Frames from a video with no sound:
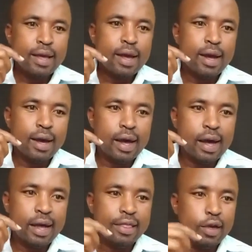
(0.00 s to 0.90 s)

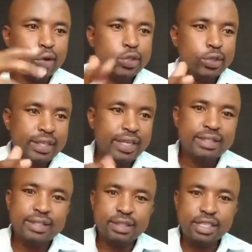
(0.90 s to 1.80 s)
The auction
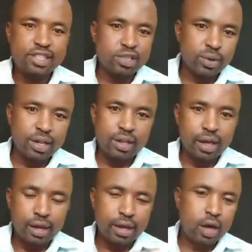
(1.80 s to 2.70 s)
dates, this is when
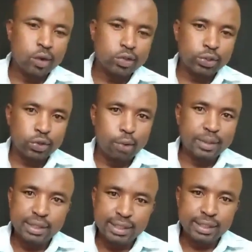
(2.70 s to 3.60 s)
the auction
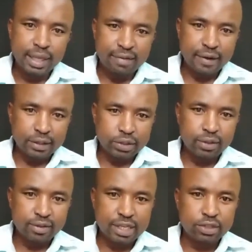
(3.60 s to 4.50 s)
committee, a function
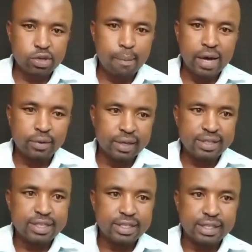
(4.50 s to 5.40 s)
of central bank, will
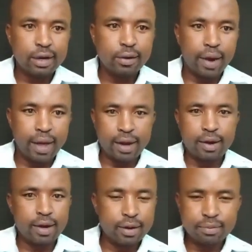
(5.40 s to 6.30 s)
sit down and
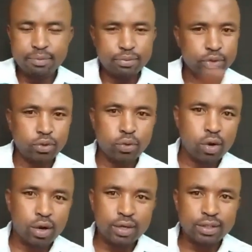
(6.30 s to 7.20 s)
do
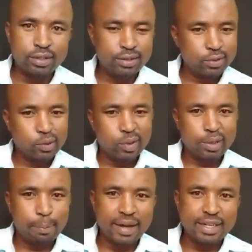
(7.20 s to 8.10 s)
all
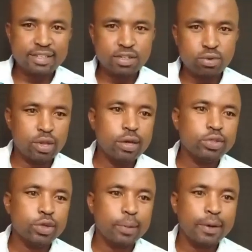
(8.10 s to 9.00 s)
what pertains to the
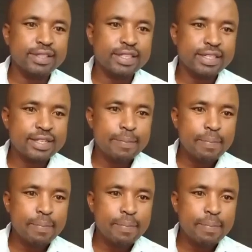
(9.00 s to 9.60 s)
auction process.